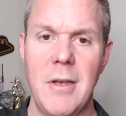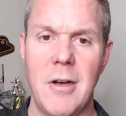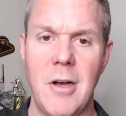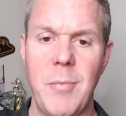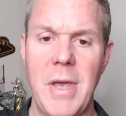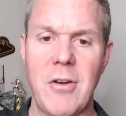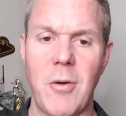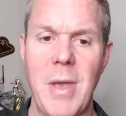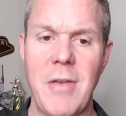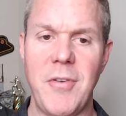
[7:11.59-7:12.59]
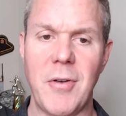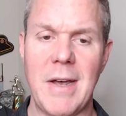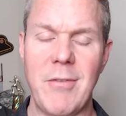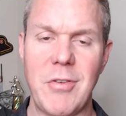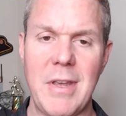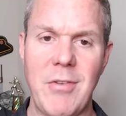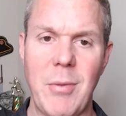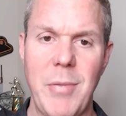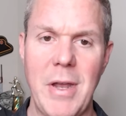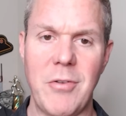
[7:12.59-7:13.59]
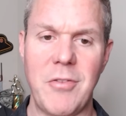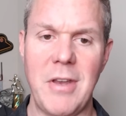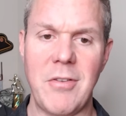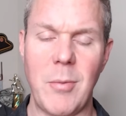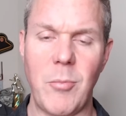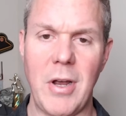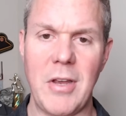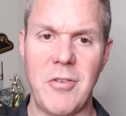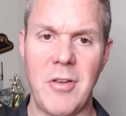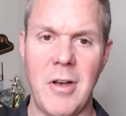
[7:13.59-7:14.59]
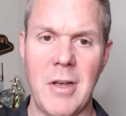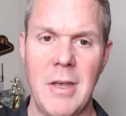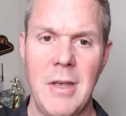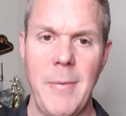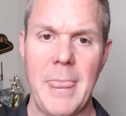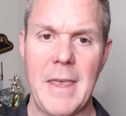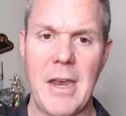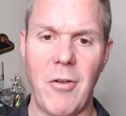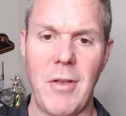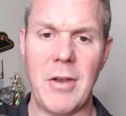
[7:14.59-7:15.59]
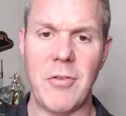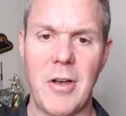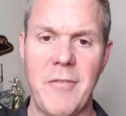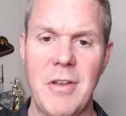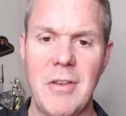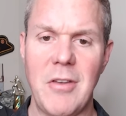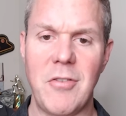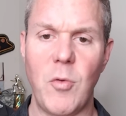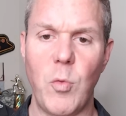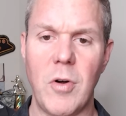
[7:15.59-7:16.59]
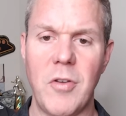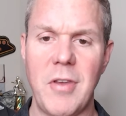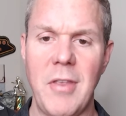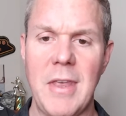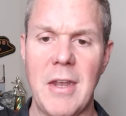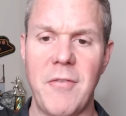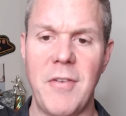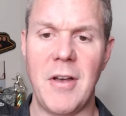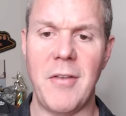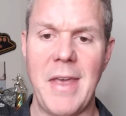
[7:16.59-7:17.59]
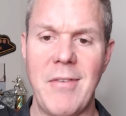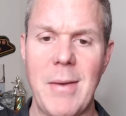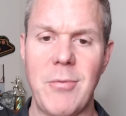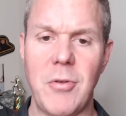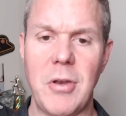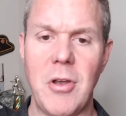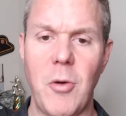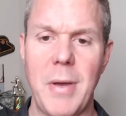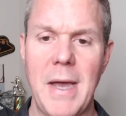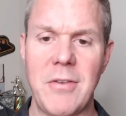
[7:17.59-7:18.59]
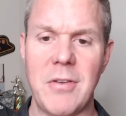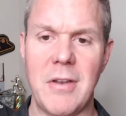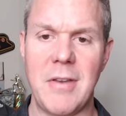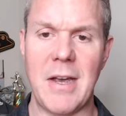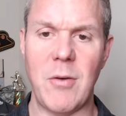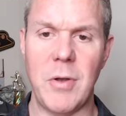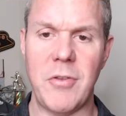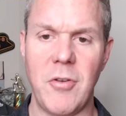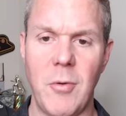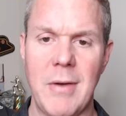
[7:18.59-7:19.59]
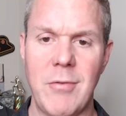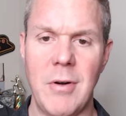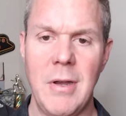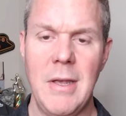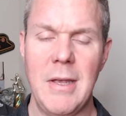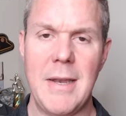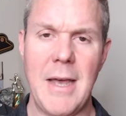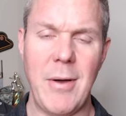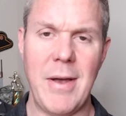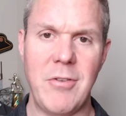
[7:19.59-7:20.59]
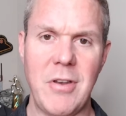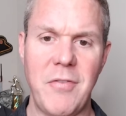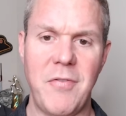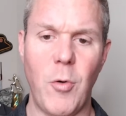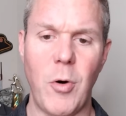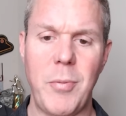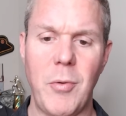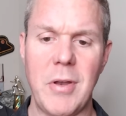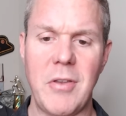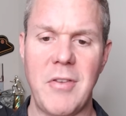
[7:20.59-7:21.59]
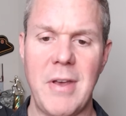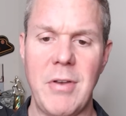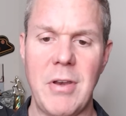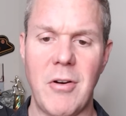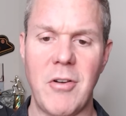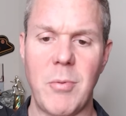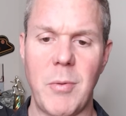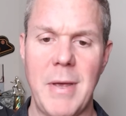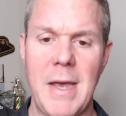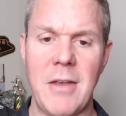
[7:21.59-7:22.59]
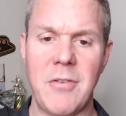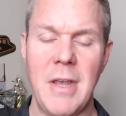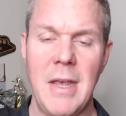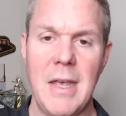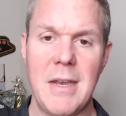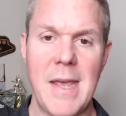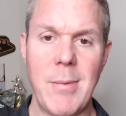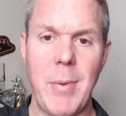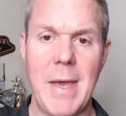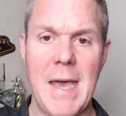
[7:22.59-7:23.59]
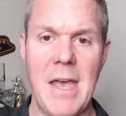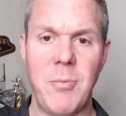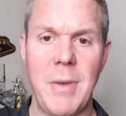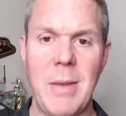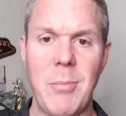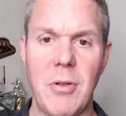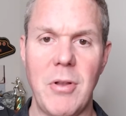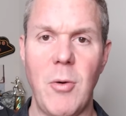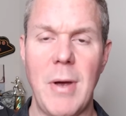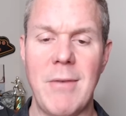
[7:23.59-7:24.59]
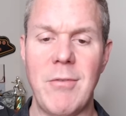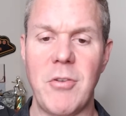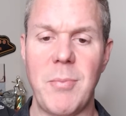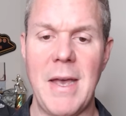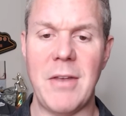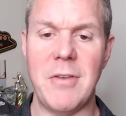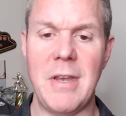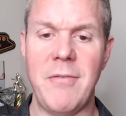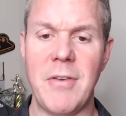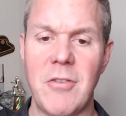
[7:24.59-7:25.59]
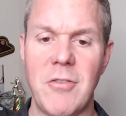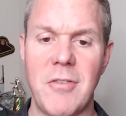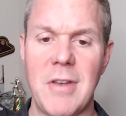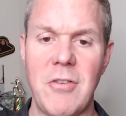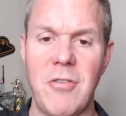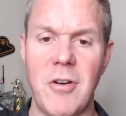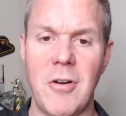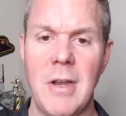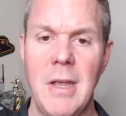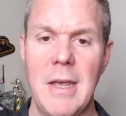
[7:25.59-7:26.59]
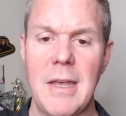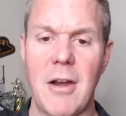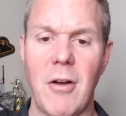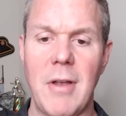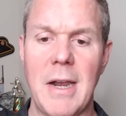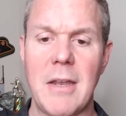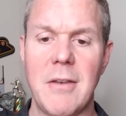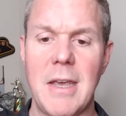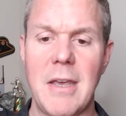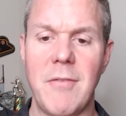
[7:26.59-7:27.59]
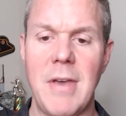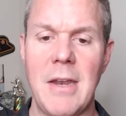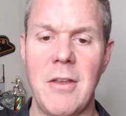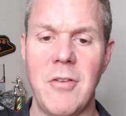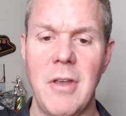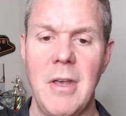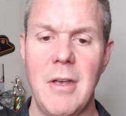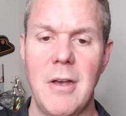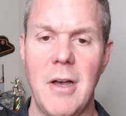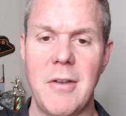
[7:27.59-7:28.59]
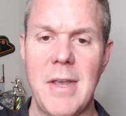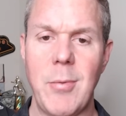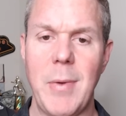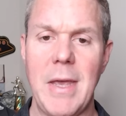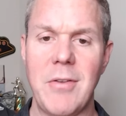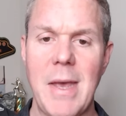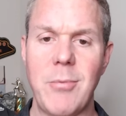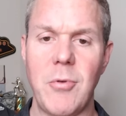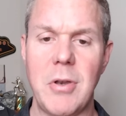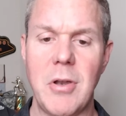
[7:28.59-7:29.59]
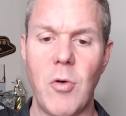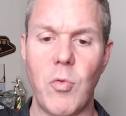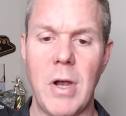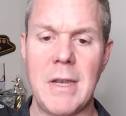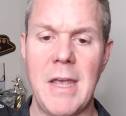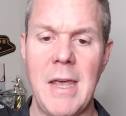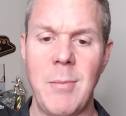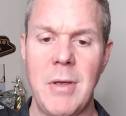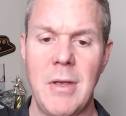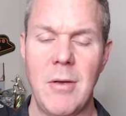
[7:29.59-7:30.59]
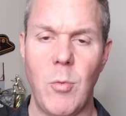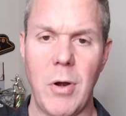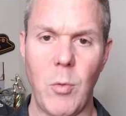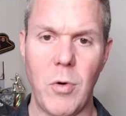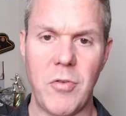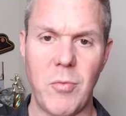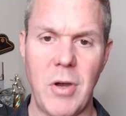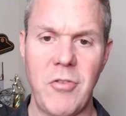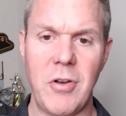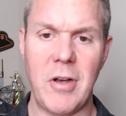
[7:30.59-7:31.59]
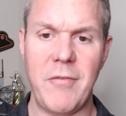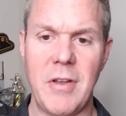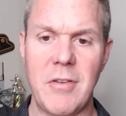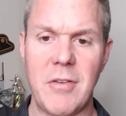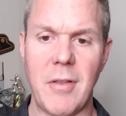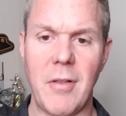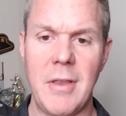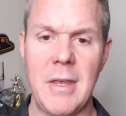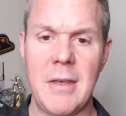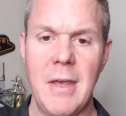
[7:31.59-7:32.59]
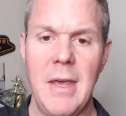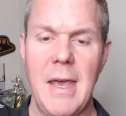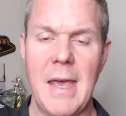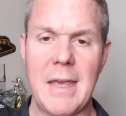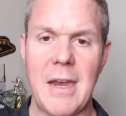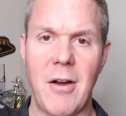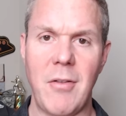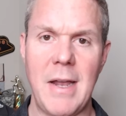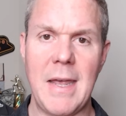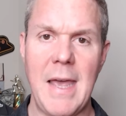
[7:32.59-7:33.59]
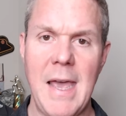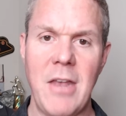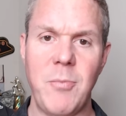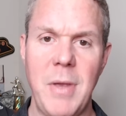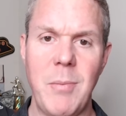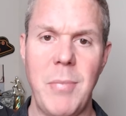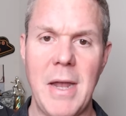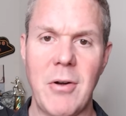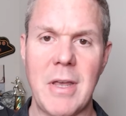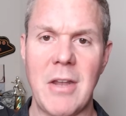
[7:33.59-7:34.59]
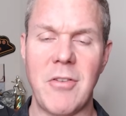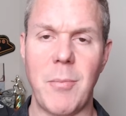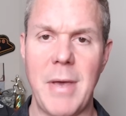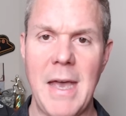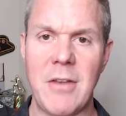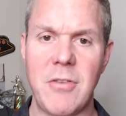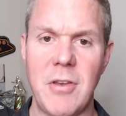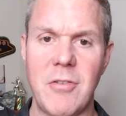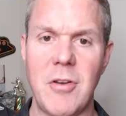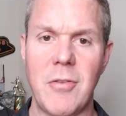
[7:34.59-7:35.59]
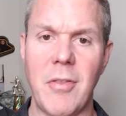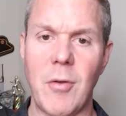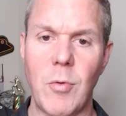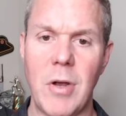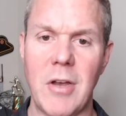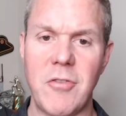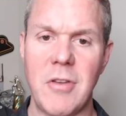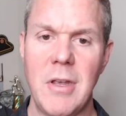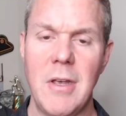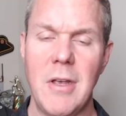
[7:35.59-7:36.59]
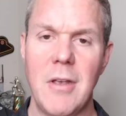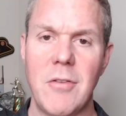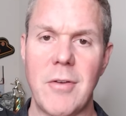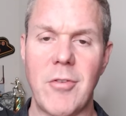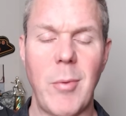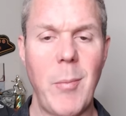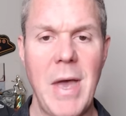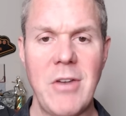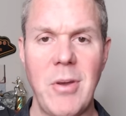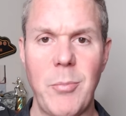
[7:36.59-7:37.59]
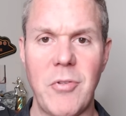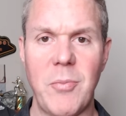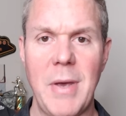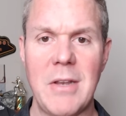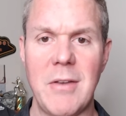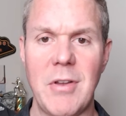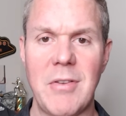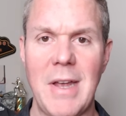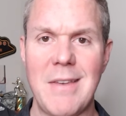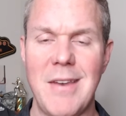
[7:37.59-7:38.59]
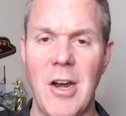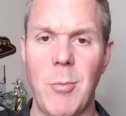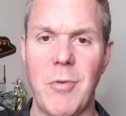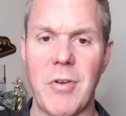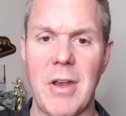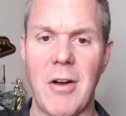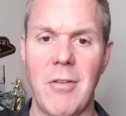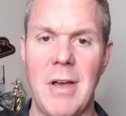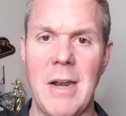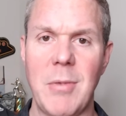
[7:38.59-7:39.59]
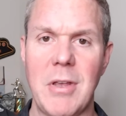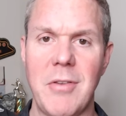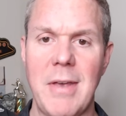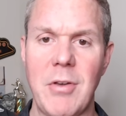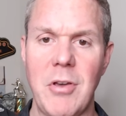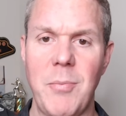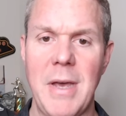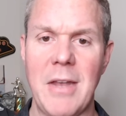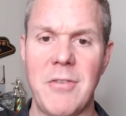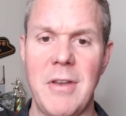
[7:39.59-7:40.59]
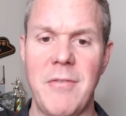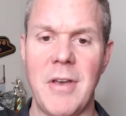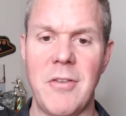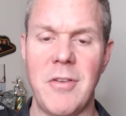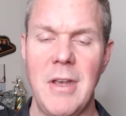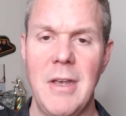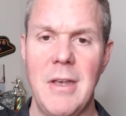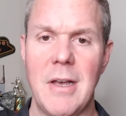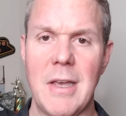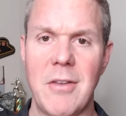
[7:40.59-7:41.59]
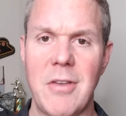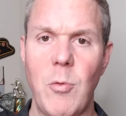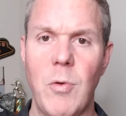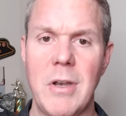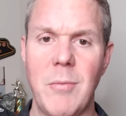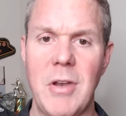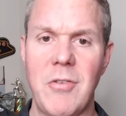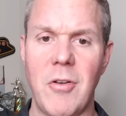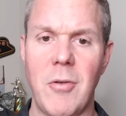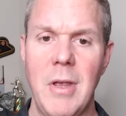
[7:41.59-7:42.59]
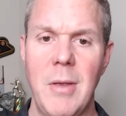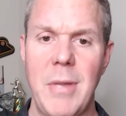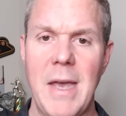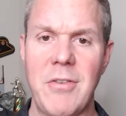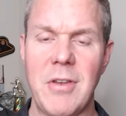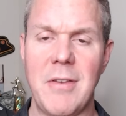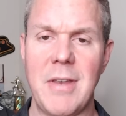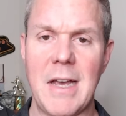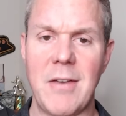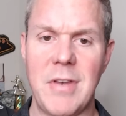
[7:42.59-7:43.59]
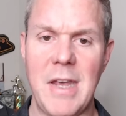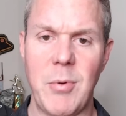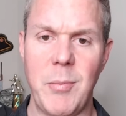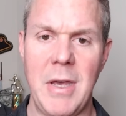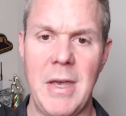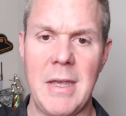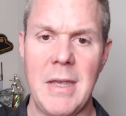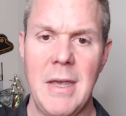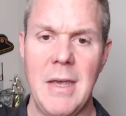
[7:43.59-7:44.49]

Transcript: Um, Baker Mayfield obviously having a better season than Bryce Young. Carolina's offense is the worst in the NFL, and they have absolutely no passing attack whatsoever, now averaging 4.7 yards per pass. Tampa Bay has been a below average pass defense, just not sure Carolina can take advantage. Uh, Tampa Bay has absolutely no run game, one of the worst rushing offenses in the league, and Carolina has been better against the pass this year than the rush. So, from a matchup perspective, it's not terrible for Carolina because they have a good pass defense against a one dimensional passing attack of Tampa Bay.